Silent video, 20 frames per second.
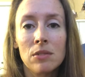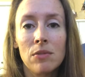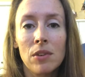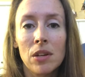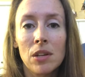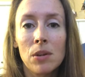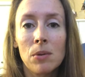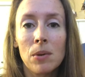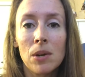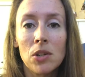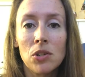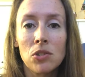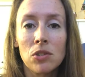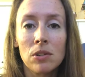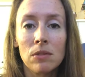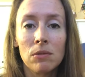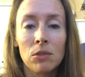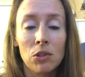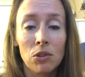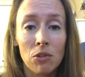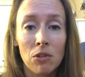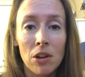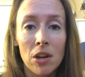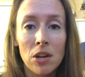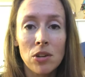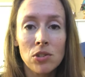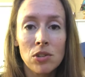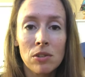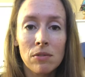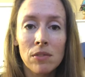evaluation, the
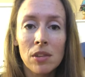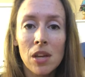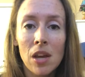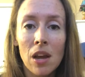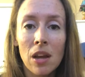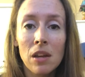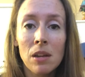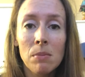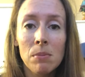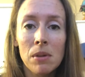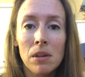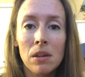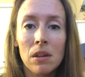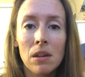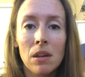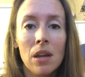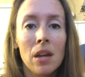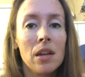creation of the IEP,